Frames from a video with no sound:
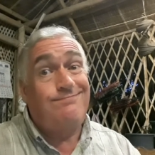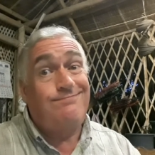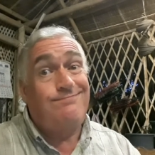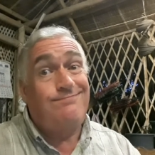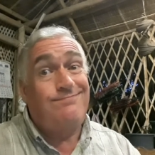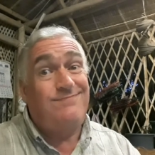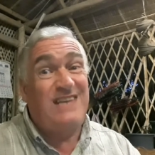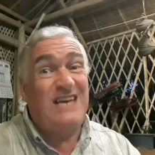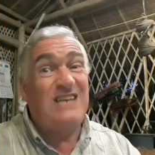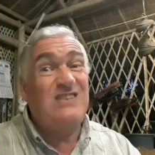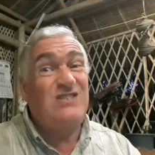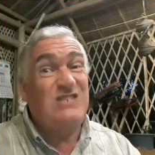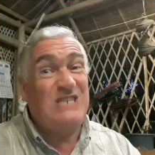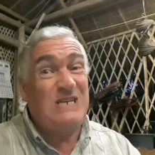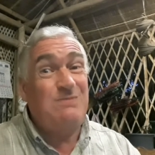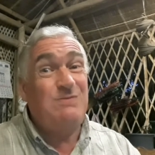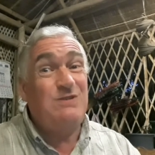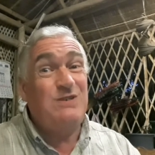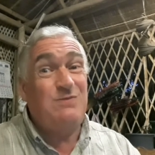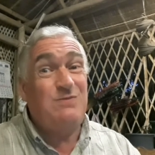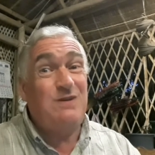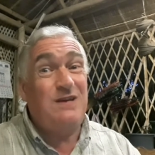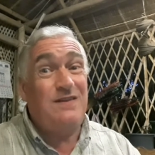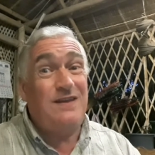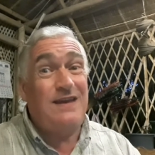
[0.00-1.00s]
That seems
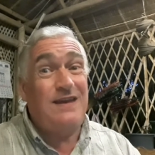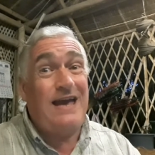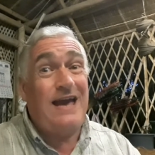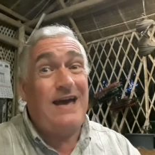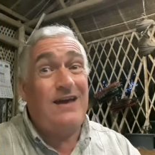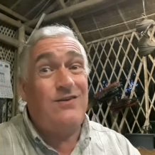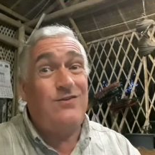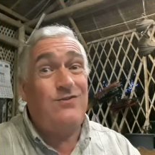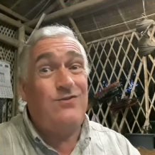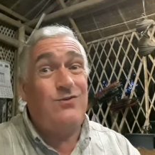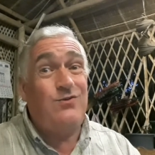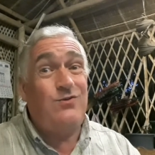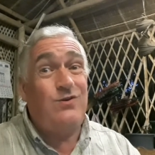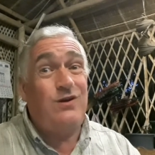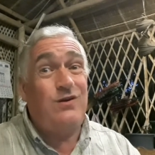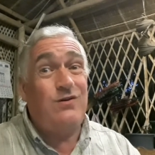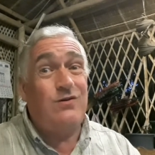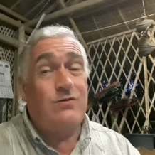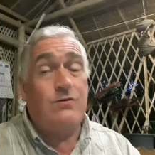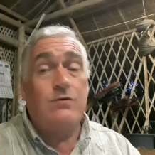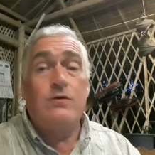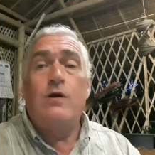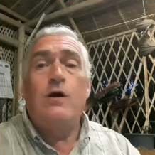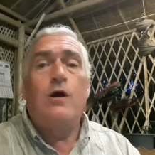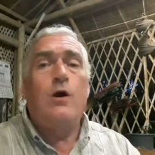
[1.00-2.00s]
to be the attitude
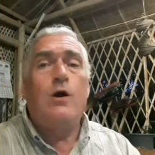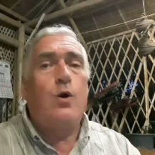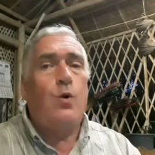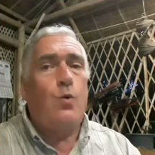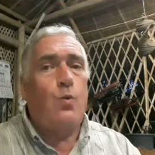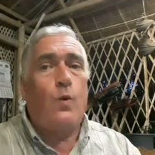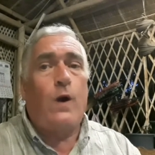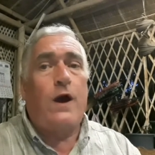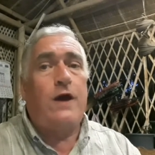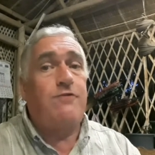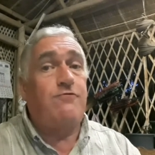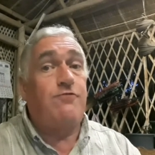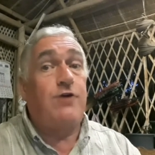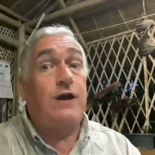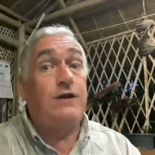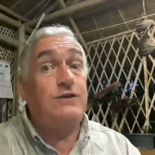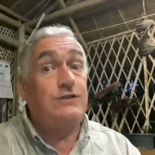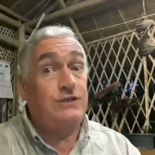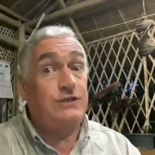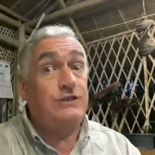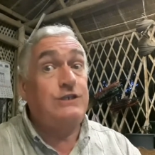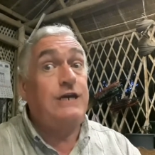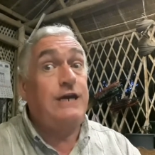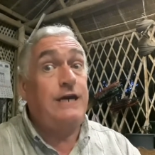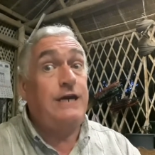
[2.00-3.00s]
here. White rice
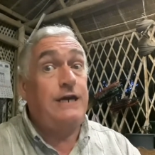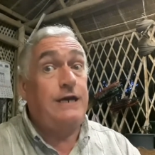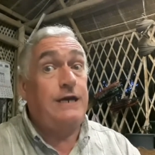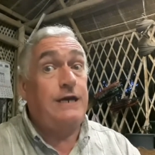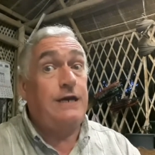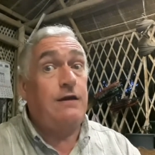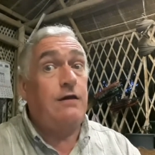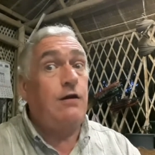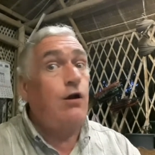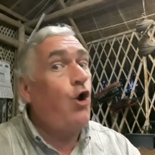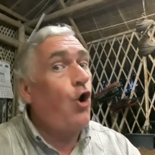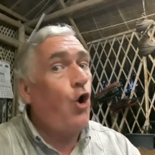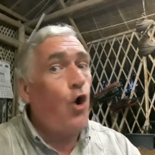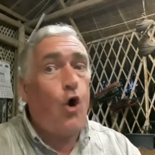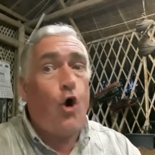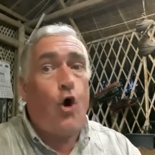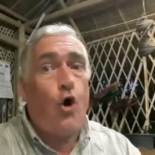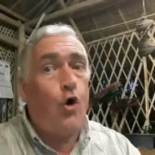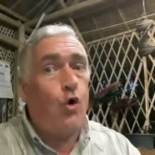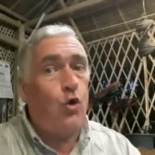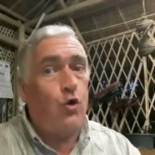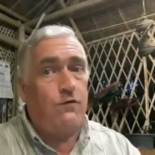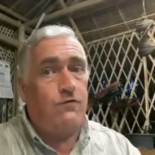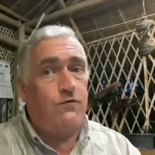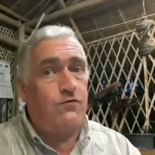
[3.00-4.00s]
is king
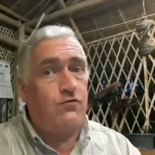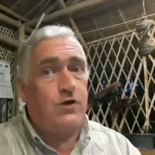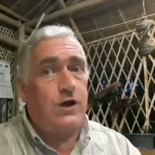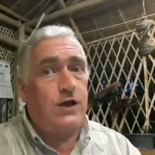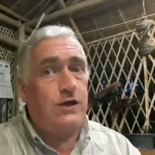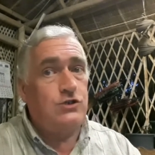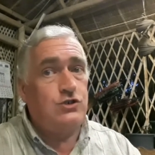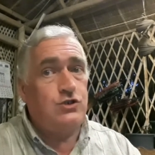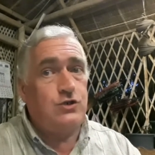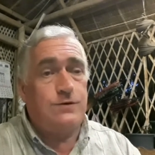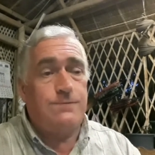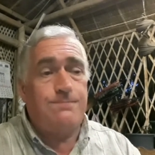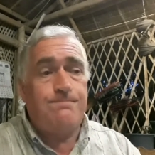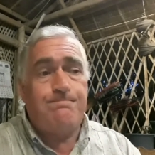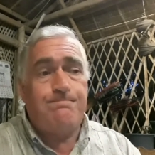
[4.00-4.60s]
all over Asia.